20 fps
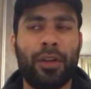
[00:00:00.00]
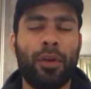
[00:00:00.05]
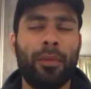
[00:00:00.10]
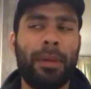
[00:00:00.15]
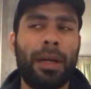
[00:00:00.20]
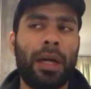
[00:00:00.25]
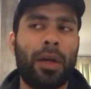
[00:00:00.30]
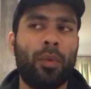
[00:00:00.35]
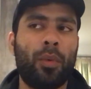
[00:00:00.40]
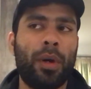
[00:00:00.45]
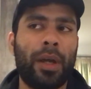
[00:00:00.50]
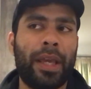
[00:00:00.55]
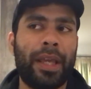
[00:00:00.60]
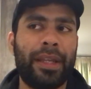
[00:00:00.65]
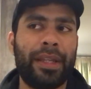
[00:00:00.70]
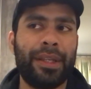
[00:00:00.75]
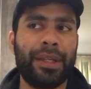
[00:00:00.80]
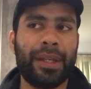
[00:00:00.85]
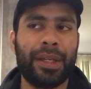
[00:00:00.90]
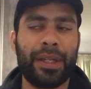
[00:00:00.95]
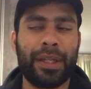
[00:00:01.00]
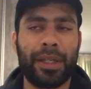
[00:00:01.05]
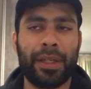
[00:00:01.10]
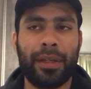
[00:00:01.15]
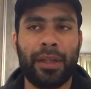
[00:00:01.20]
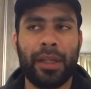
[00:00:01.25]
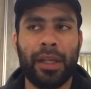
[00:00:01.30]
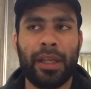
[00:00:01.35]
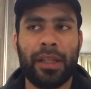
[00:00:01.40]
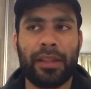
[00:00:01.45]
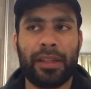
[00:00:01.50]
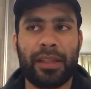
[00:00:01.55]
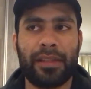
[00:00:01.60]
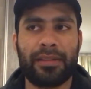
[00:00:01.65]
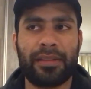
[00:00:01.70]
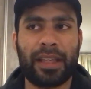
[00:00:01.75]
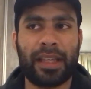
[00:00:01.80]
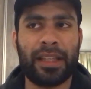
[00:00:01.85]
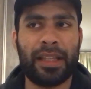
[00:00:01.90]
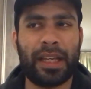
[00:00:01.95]
No matter what Eddie Earn and they
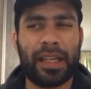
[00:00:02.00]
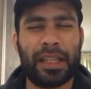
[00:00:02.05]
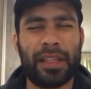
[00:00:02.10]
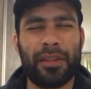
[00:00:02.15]
say that